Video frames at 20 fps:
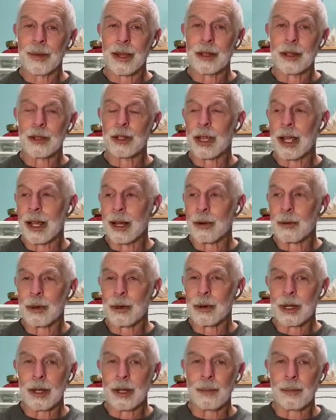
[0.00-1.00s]
And she had to
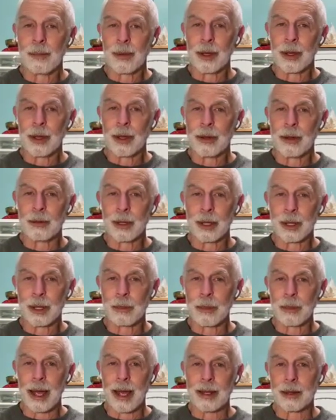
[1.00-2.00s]
accept the good with the
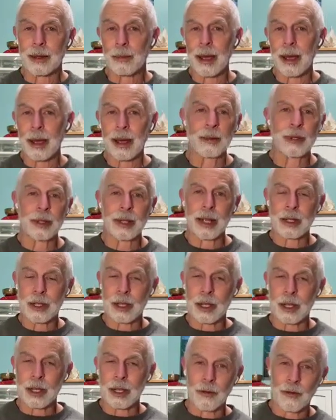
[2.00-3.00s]
bad. The bad was not
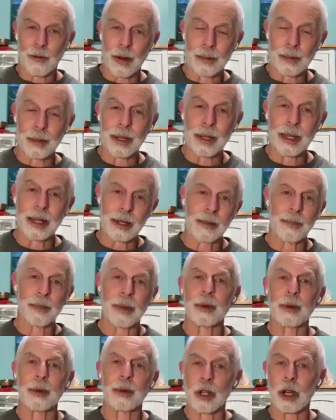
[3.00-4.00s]
seeing her family, except
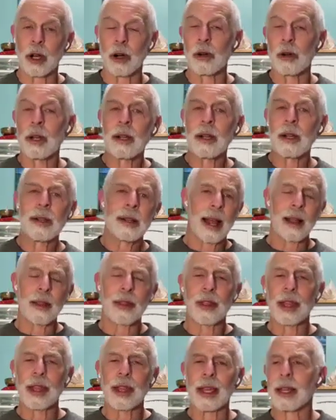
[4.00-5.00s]
they would go. I
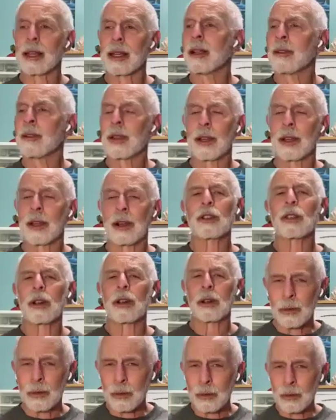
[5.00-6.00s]
think they
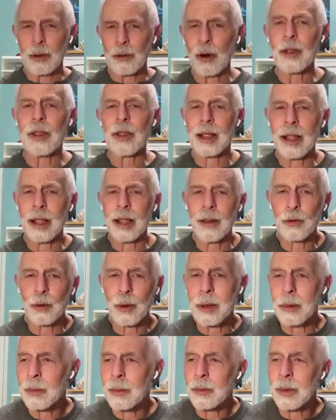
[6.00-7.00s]
also, before they left,
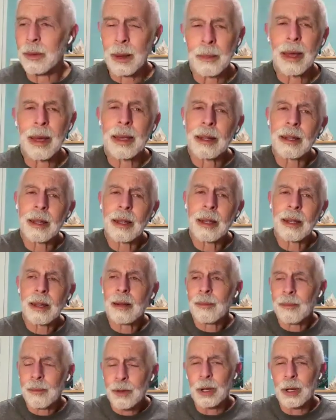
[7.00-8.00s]
they made
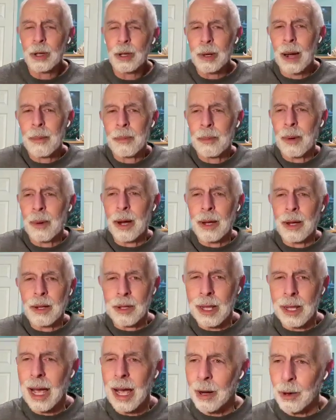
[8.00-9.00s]
some
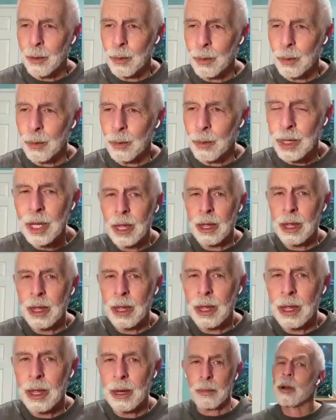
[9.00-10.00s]
compromises. How do we see
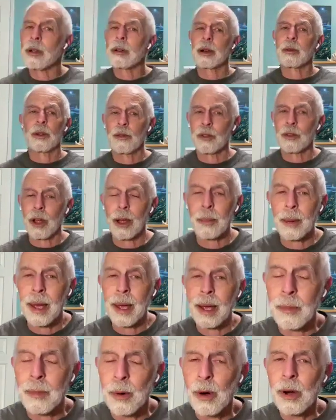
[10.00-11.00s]
them more? How do we
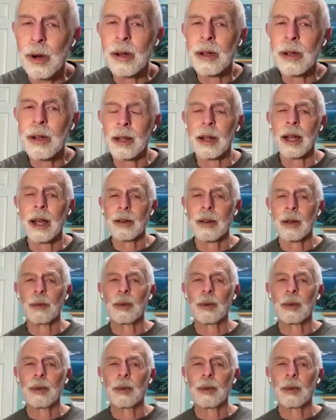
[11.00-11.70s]
fly back more?